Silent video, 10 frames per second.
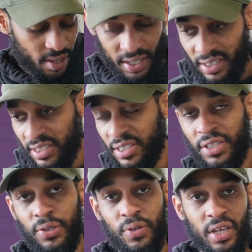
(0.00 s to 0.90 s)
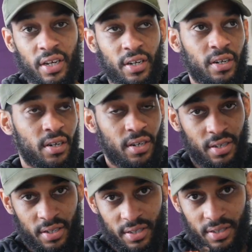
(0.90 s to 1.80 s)
This seal here
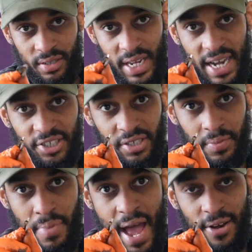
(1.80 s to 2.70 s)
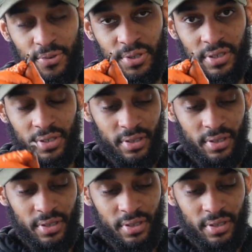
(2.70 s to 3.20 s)
is actually backwards.